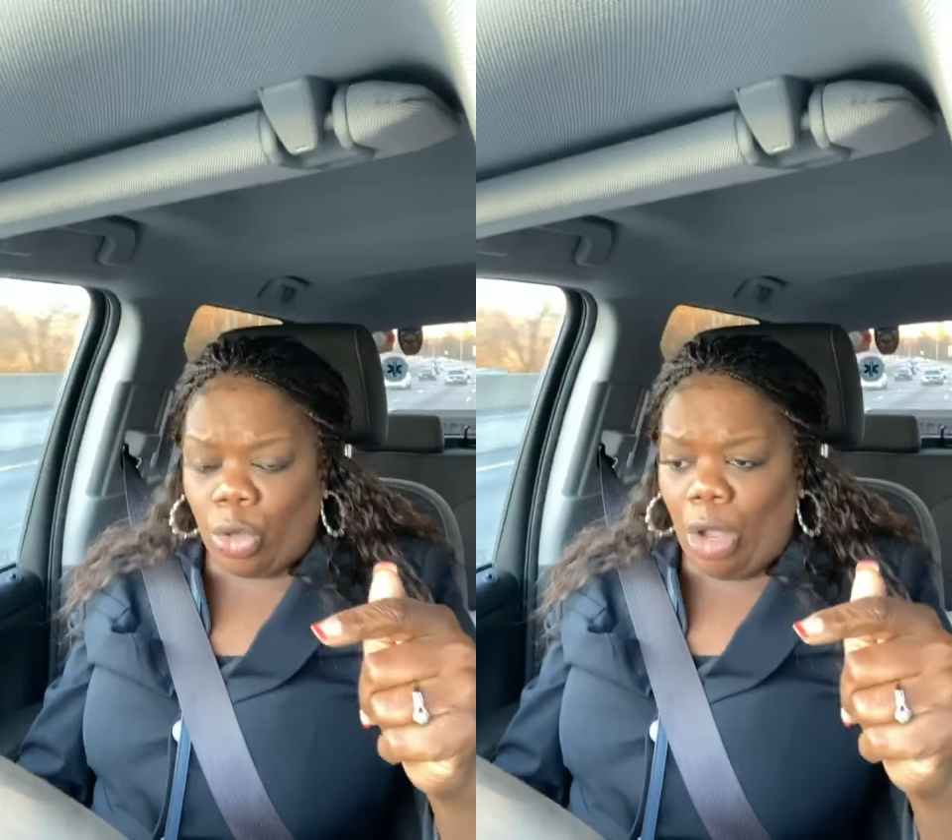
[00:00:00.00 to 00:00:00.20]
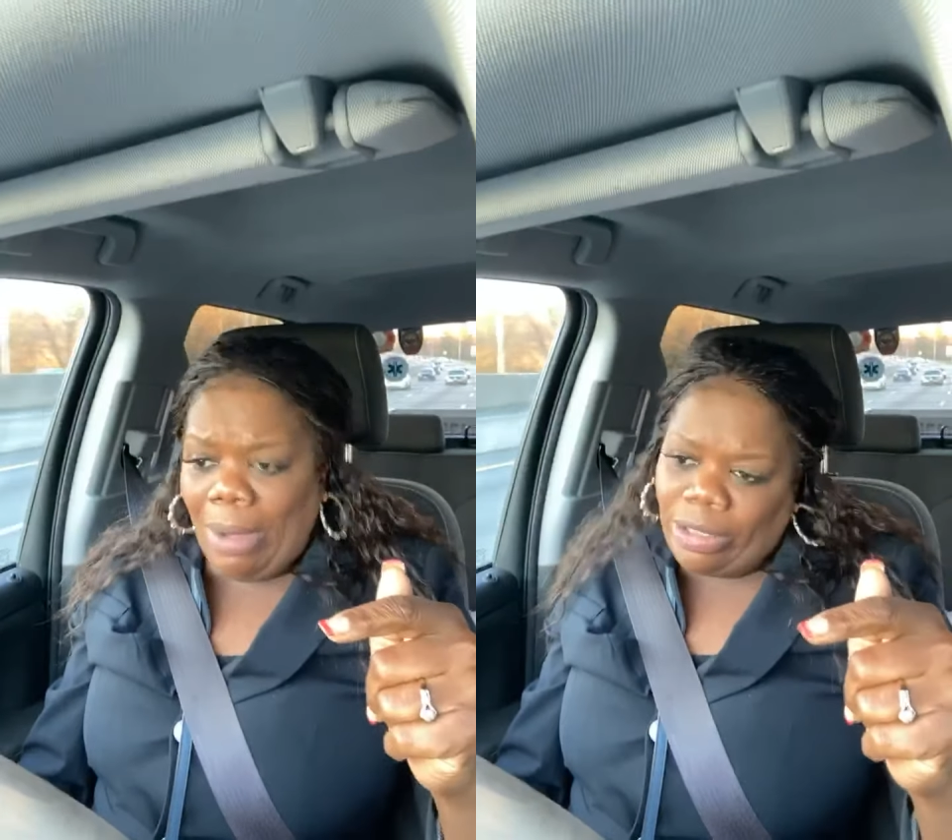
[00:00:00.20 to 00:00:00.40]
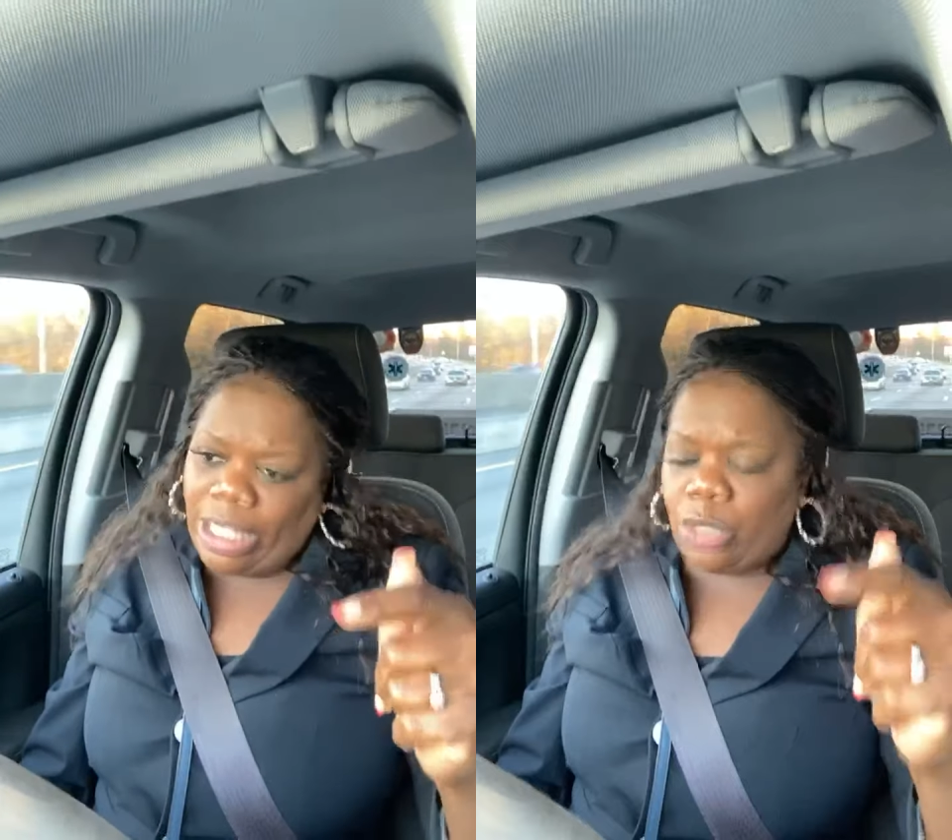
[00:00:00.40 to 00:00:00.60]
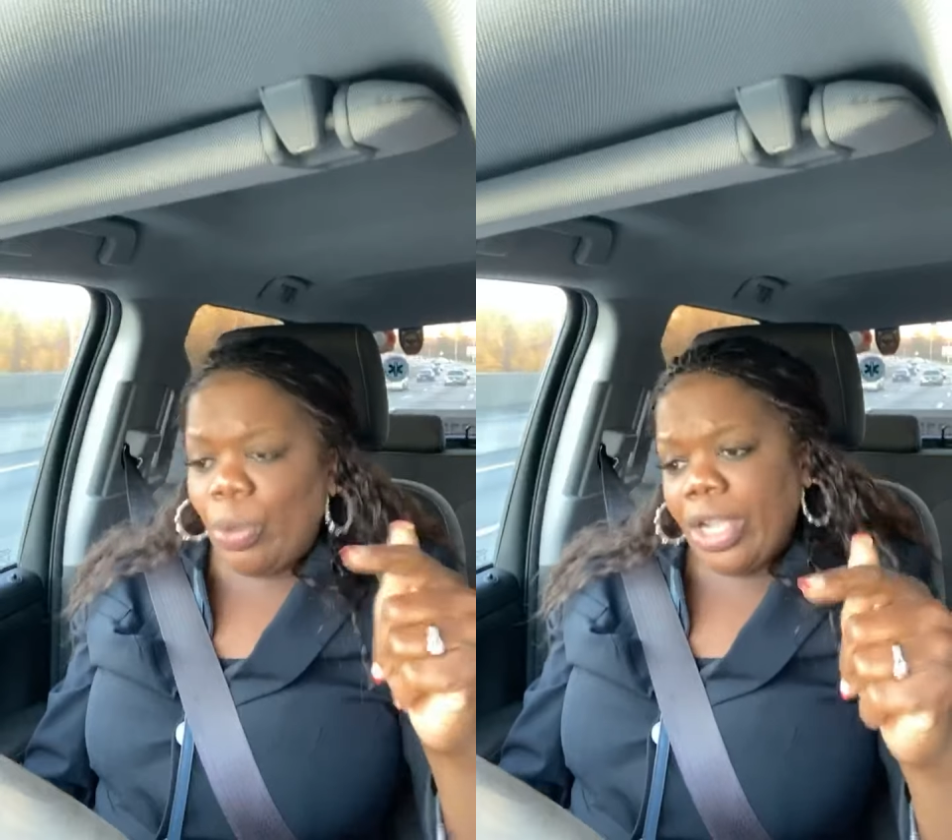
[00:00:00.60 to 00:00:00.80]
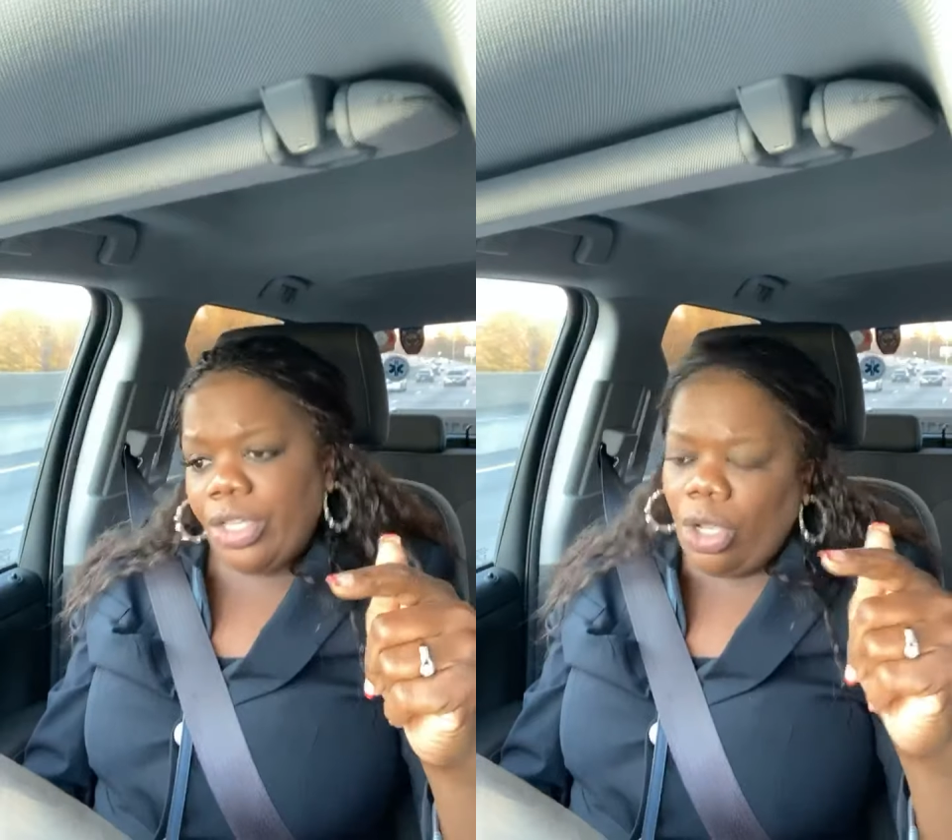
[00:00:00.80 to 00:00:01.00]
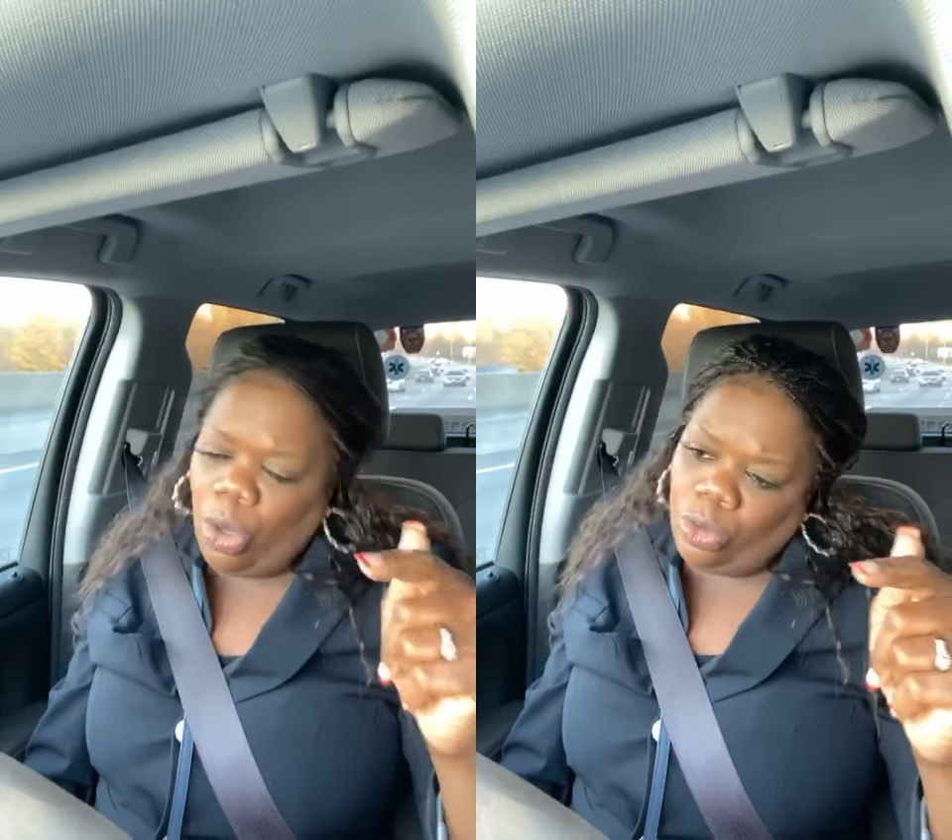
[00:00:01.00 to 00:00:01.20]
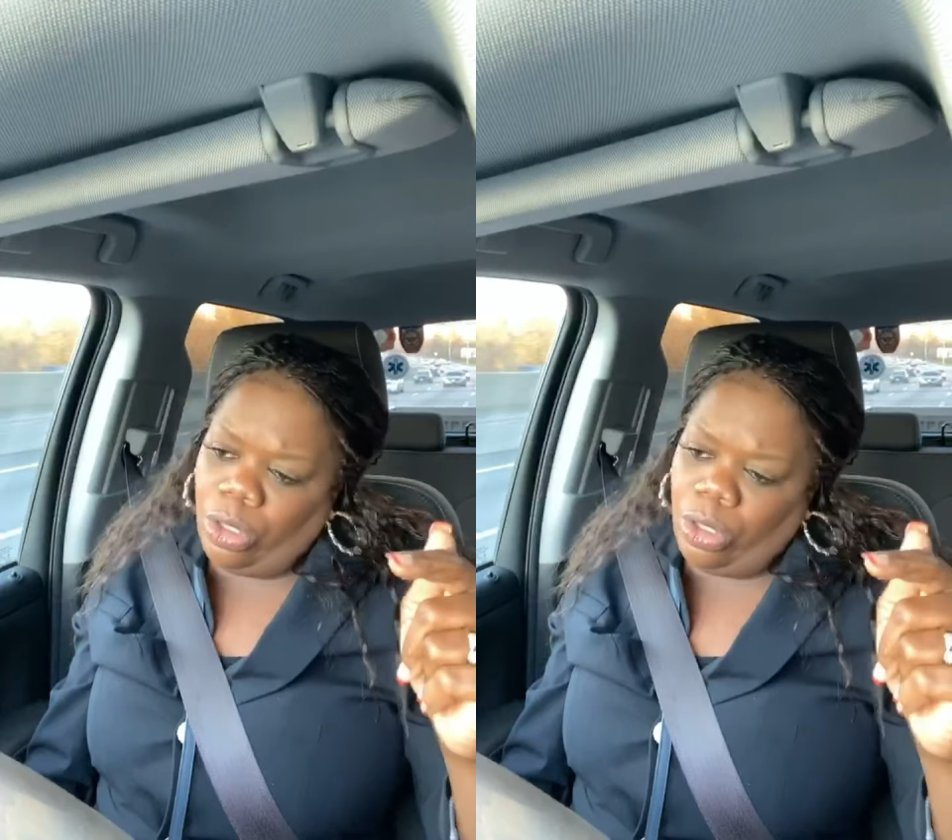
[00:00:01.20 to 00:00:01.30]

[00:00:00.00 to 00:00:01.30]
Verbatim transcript: know about that 12-year-old